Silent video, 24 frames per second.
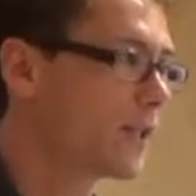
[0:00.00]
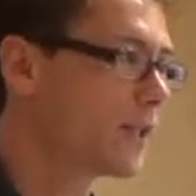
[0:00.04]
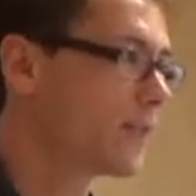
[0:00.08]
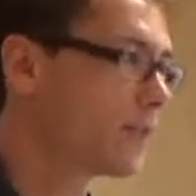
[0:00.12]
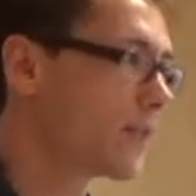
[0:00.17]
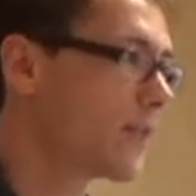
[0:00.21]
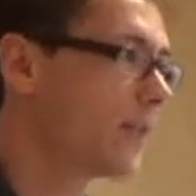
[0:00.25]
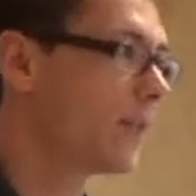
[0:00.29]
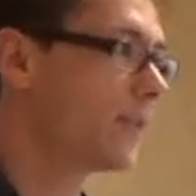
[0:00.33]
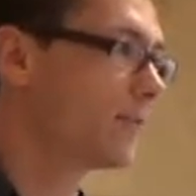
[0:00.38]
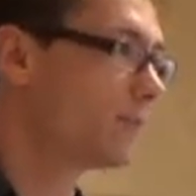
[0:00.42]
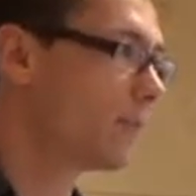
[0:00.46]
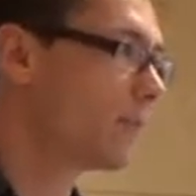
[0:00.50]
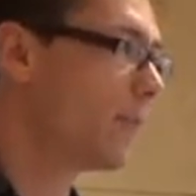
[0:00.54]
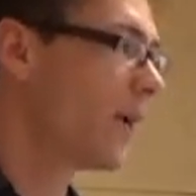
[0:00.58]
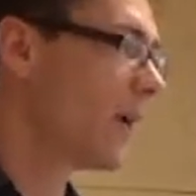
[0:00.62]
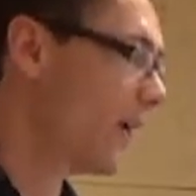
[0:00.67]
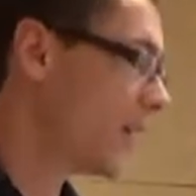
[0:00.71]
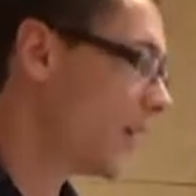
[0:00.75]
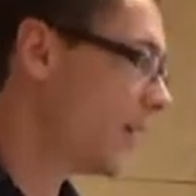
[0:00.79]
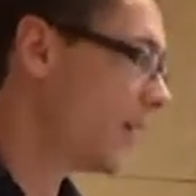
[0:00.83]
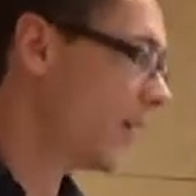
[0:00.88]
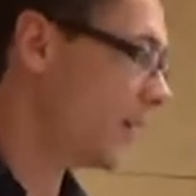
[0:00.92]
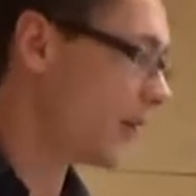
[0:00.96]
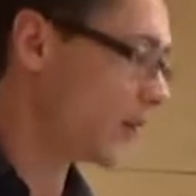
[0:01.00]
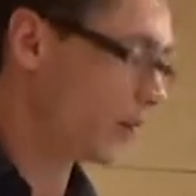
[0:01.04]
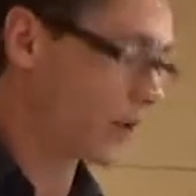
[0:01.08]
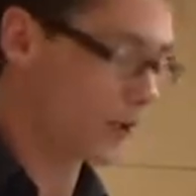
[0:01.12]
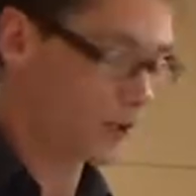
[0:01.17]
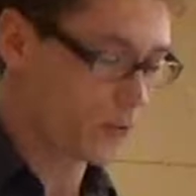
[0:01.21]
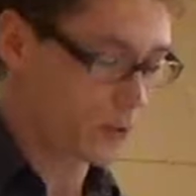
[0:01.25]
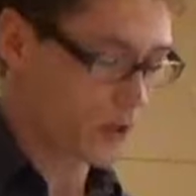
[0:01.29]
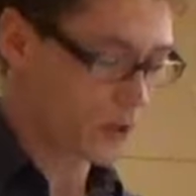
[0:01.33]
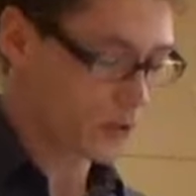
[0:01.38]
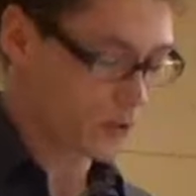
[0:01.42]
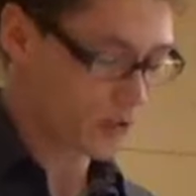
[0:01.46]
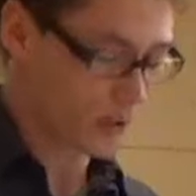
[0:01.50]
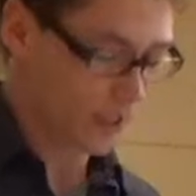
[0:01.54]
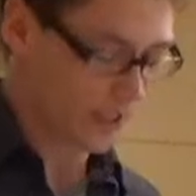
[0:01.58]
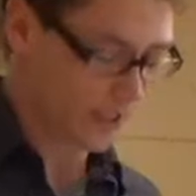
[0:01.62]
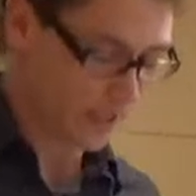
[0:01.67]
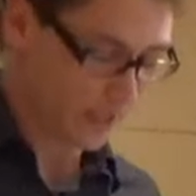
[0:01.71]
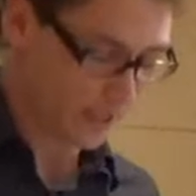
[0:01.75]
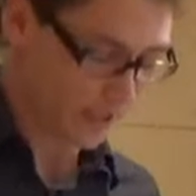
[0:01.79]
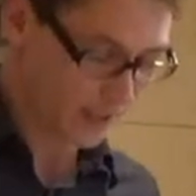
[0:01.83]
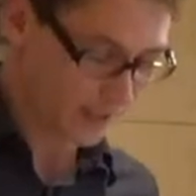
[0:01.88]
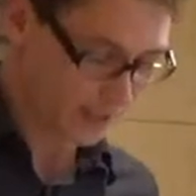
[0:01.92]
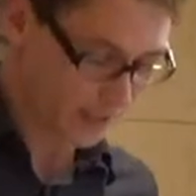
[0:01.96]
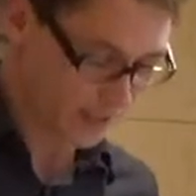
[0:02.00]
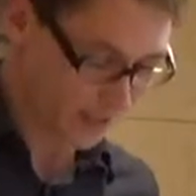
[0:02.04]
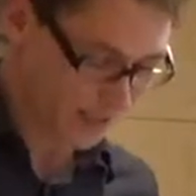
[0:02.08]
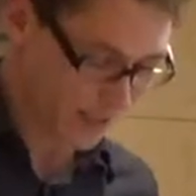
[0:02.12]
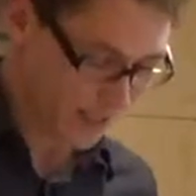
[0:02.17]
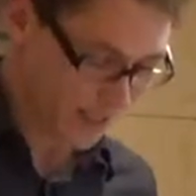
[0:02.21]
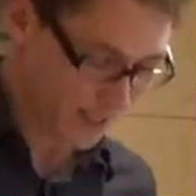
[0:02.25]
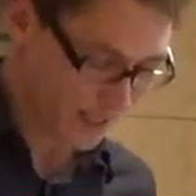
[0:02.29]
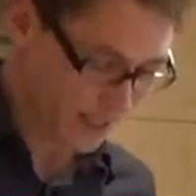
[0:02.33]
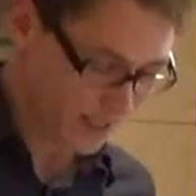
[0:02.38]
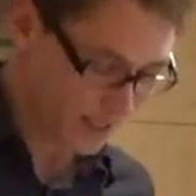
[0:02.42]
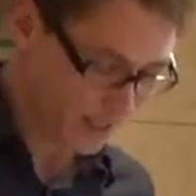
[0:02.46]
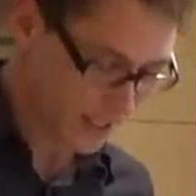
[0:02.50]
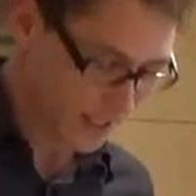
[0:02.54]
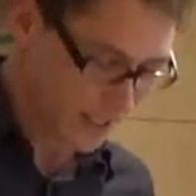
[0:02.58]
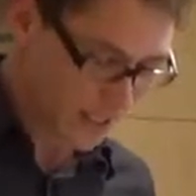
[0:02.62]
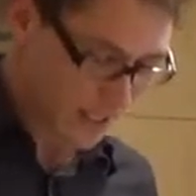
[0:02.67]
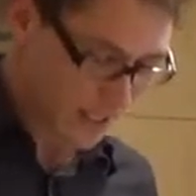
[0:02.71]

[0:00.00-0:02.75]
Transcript: It's a question I ask.